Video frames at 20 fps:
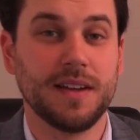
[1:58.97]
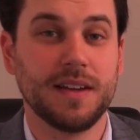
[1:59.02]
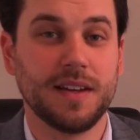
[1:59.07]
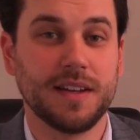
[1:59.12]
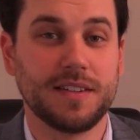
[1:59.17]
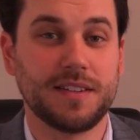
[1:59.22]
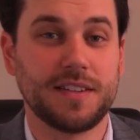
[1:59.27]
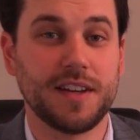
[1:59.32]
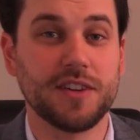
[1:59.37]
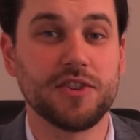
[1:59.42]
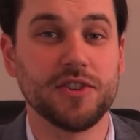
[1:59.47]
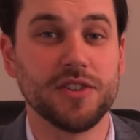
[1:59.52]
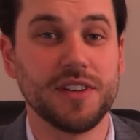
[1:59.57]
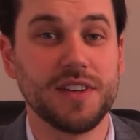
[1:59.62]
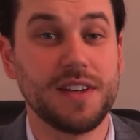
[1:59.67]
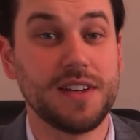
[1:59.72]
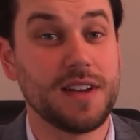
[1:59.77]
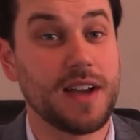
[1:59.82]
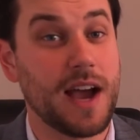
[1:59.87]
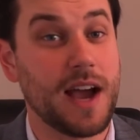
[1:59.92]

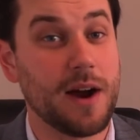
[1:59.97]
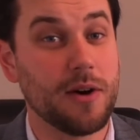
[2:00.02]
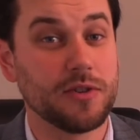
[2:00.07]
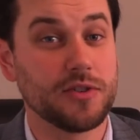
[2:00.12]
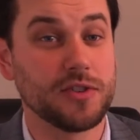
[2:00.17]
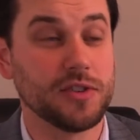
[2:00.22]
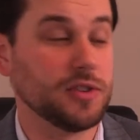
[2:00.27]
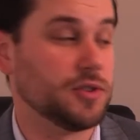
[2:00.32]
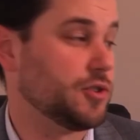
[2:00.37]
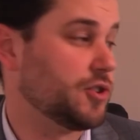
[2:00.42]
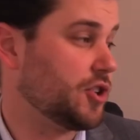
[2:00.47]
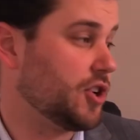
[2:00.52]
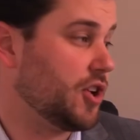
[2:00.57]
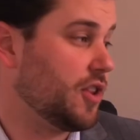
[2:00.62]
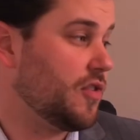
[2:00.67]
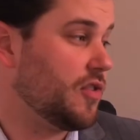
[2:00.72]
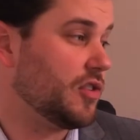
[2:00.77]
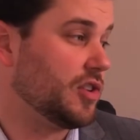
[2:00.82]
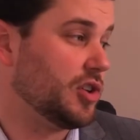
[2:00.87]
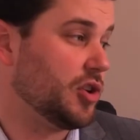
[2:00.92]
Essentially, our
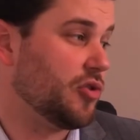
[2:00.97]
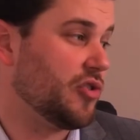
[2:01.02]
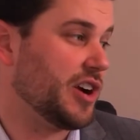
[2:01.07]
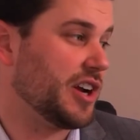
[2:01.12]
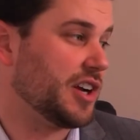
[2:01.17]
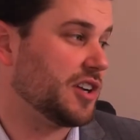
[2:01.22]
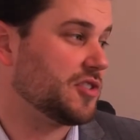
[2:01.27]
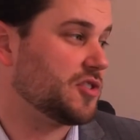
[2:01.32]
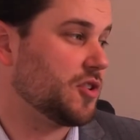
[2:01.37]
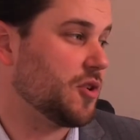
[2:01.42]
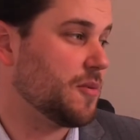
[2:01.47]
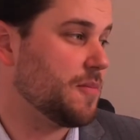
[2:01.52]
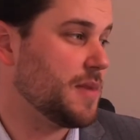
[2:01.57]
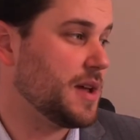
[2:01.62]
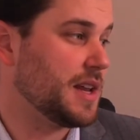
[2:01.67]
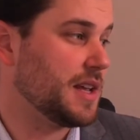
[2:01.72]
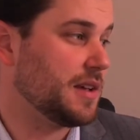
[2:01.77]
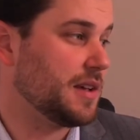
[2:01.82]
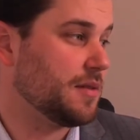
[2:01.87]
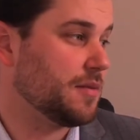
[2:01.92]
solution, the Laryngoscope
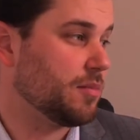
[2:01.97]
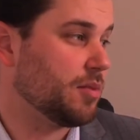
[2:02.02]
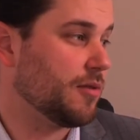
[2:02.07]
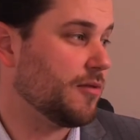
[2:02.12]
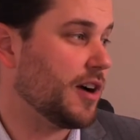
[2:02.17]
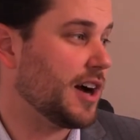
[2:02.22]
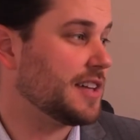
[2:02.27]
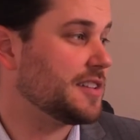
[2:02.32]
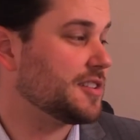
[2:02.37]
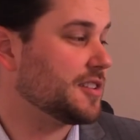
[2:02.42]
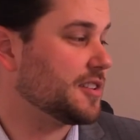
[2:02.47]
Mini, provides